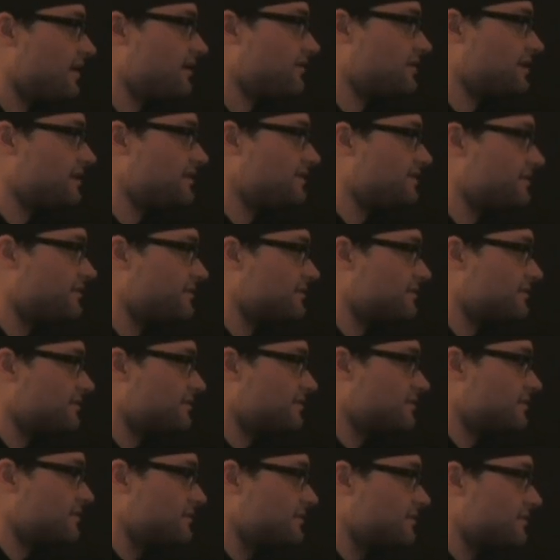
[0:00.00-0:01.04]
All right,
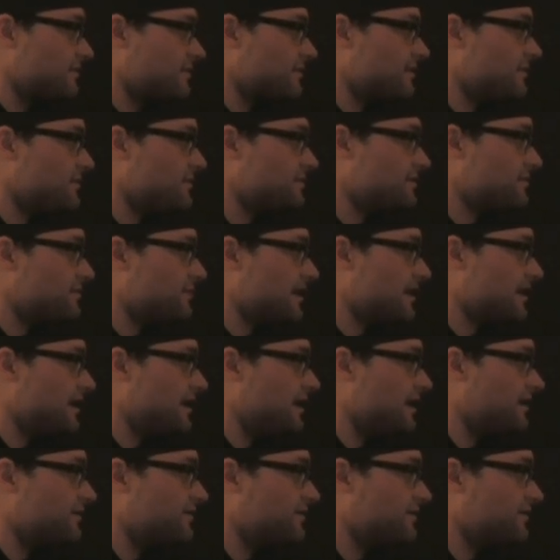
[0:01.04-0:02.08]
closing my
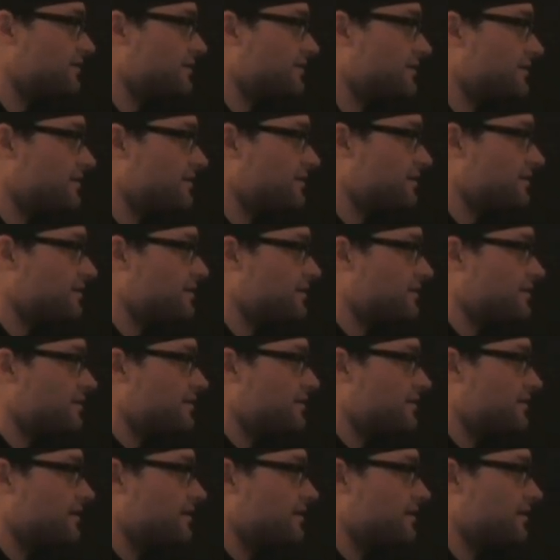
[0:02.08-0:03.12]
eyes
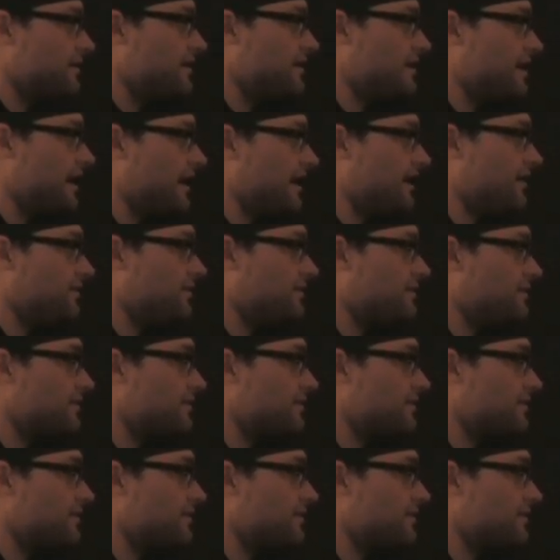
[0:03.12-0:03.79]
now.